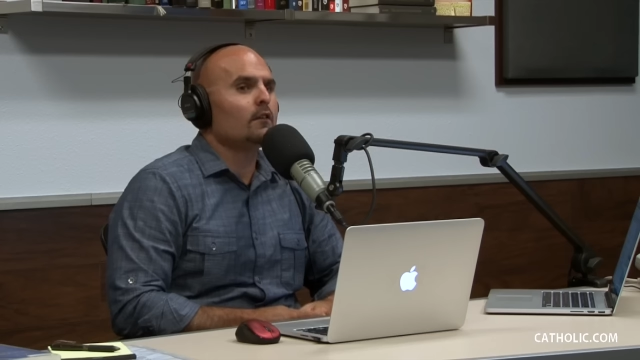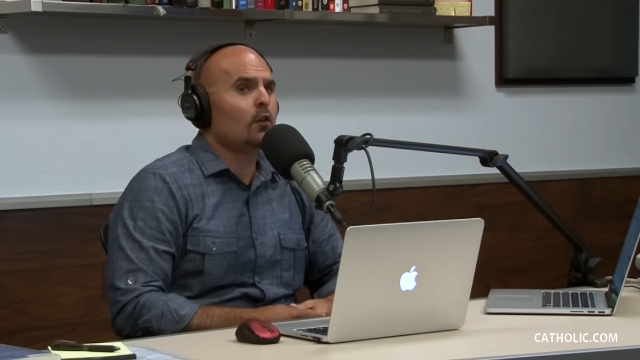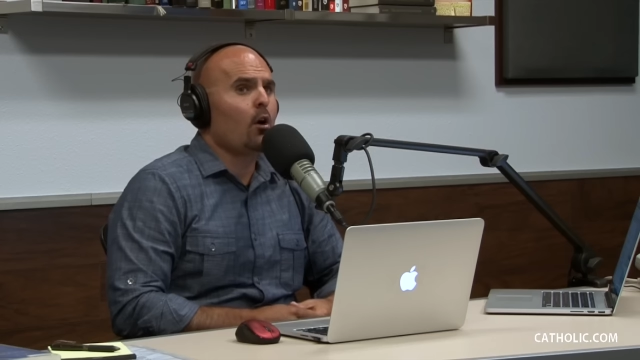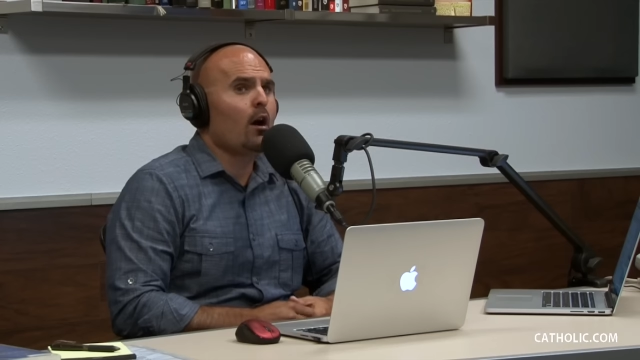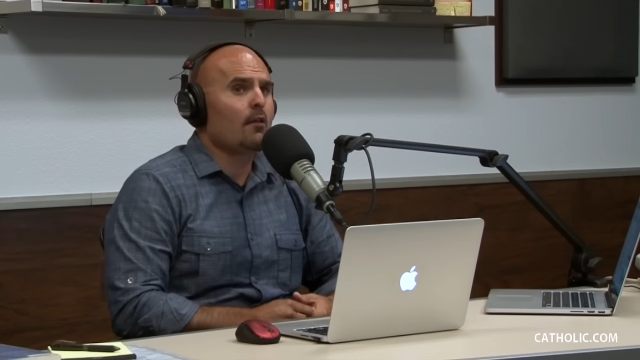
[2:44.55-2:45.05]

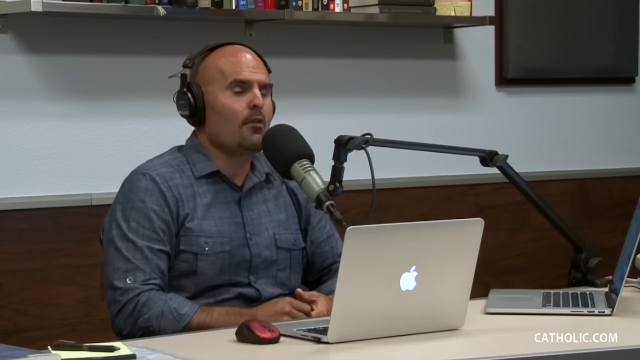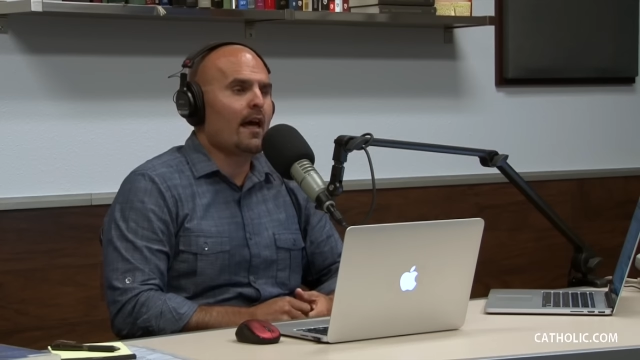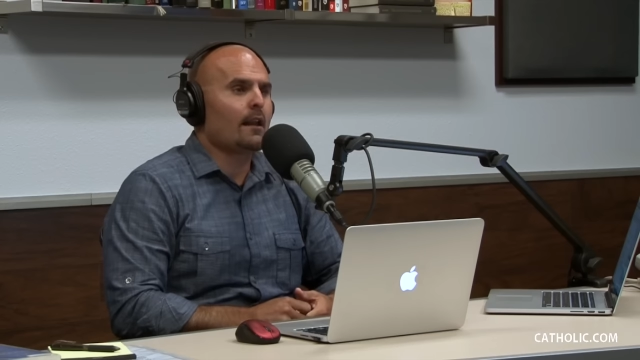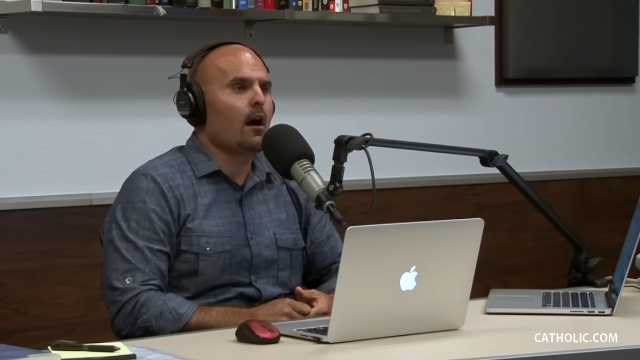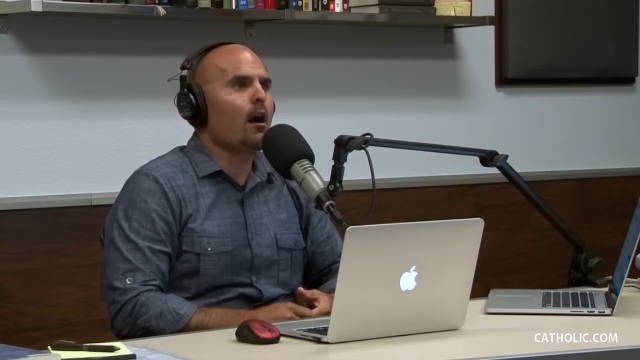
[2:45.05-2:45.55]
taught
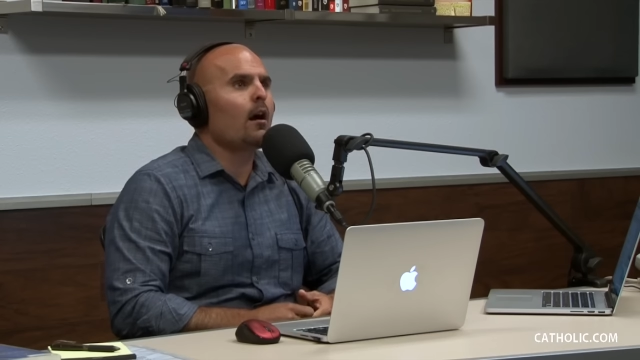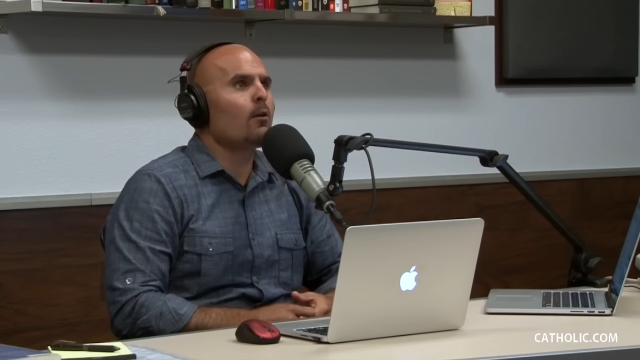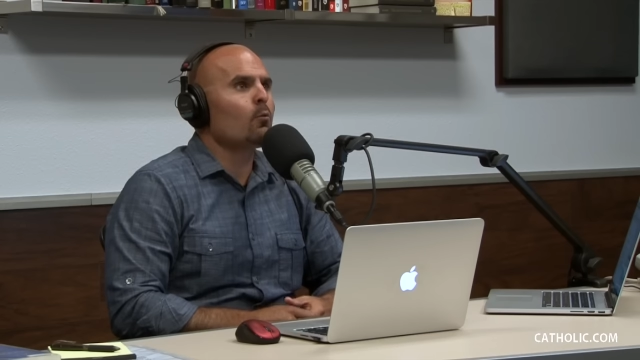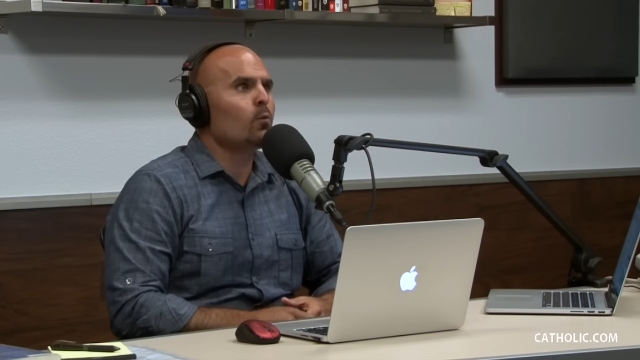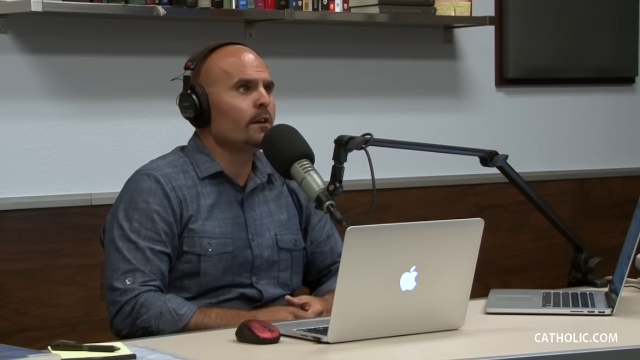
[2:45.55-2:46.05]
that
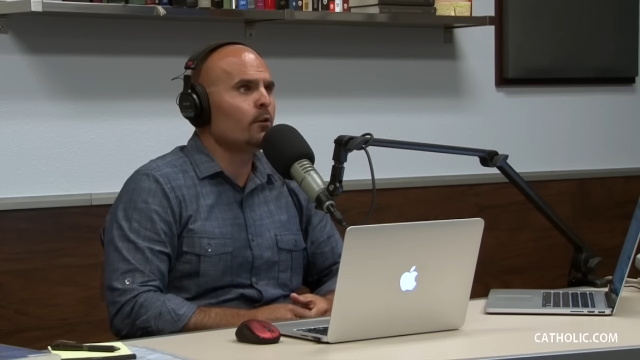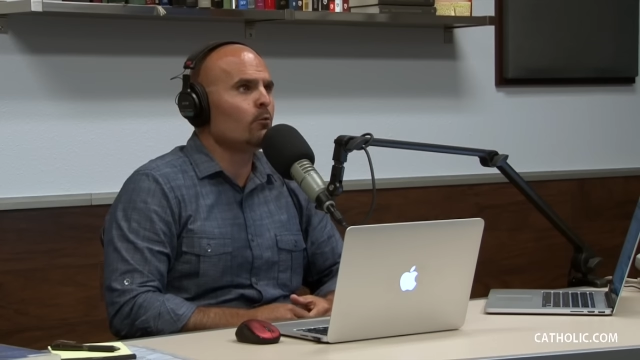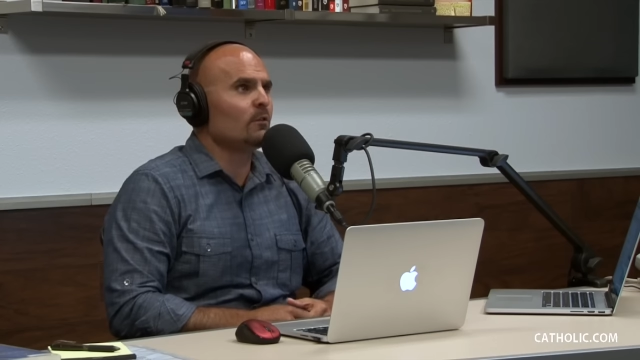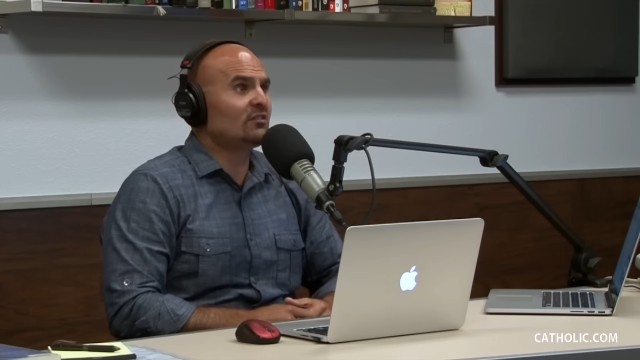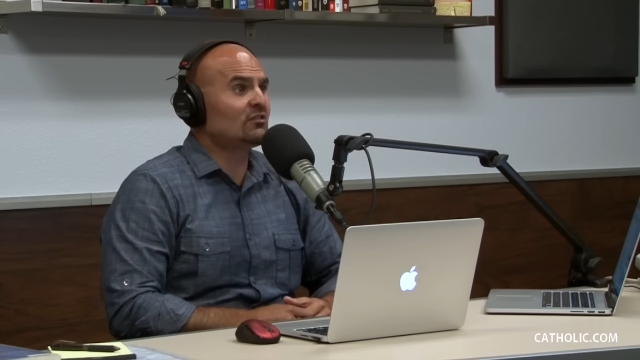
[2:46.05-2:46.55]
our
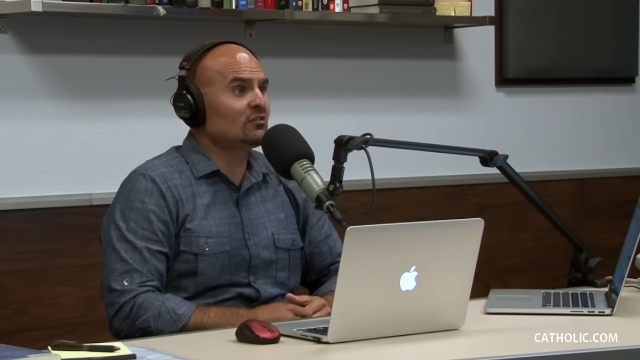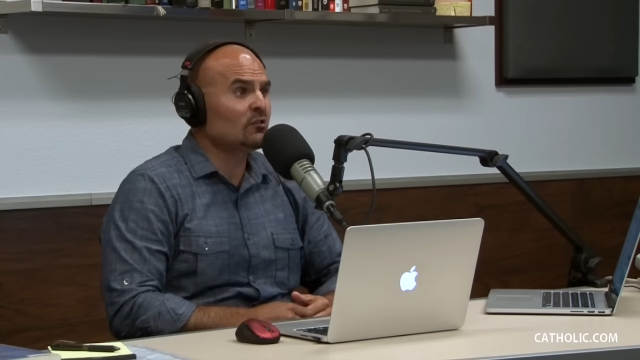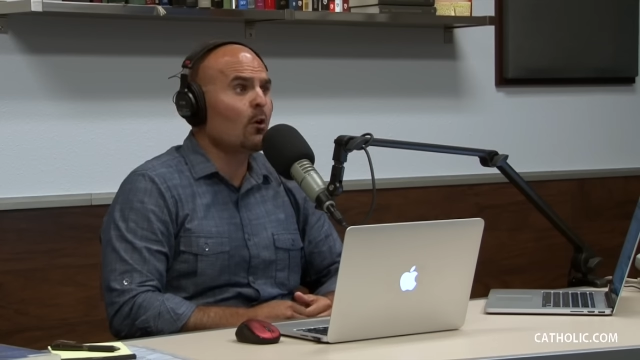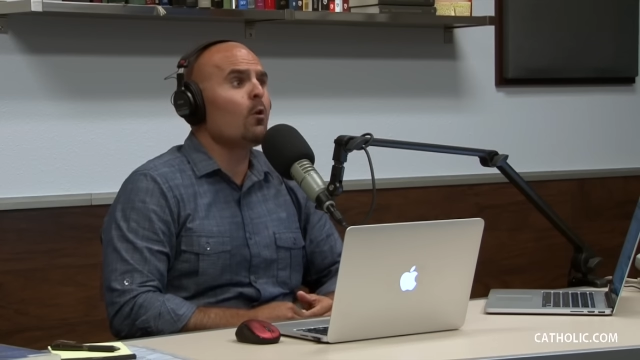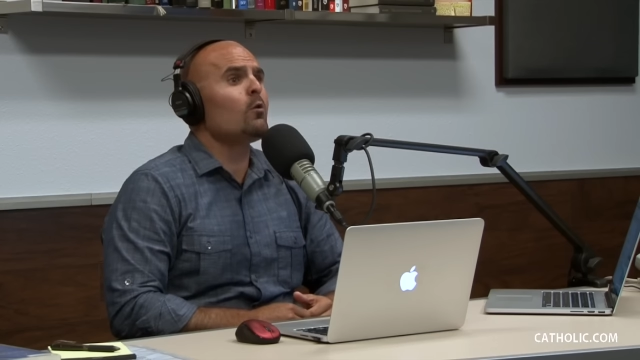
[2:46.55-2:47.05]
will was
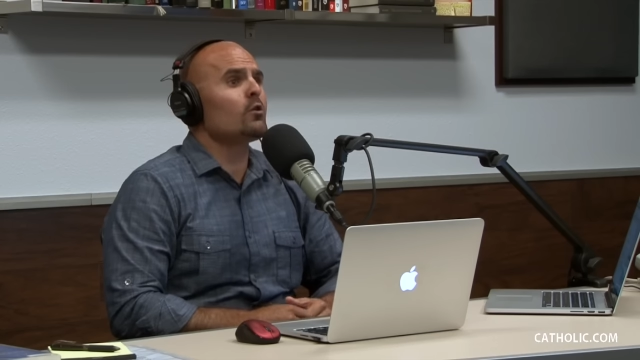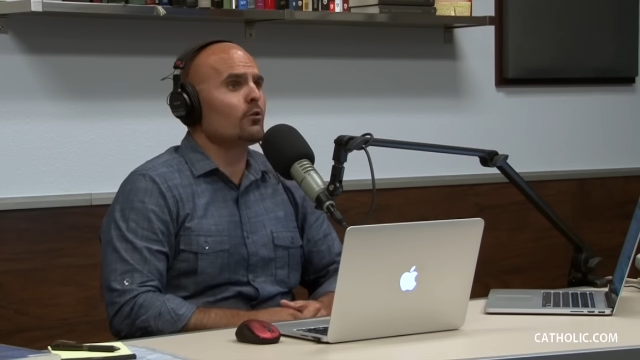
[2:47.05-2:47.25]
so